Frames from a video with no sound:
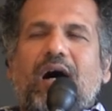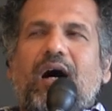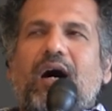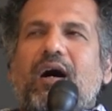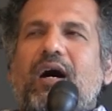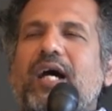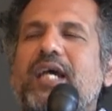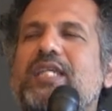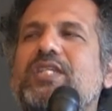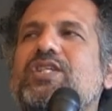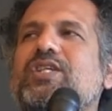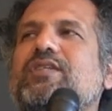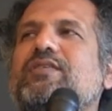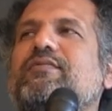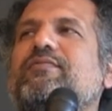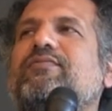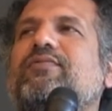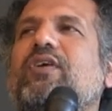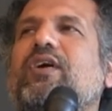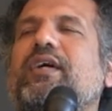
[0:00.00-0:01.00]
I
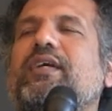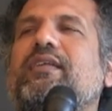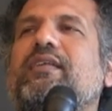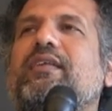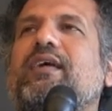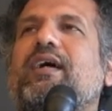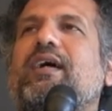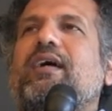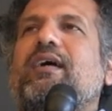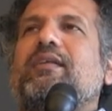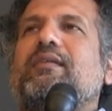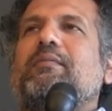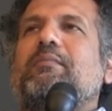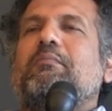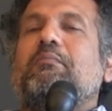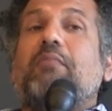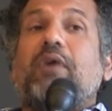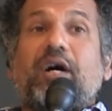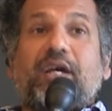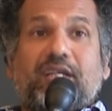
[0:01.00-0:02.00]
just find that
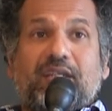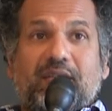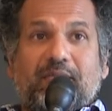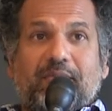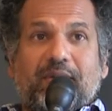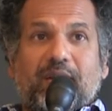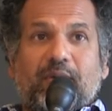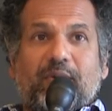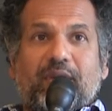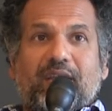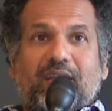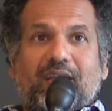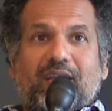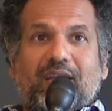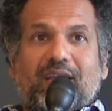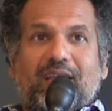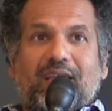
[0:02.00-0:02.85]
mind blowing.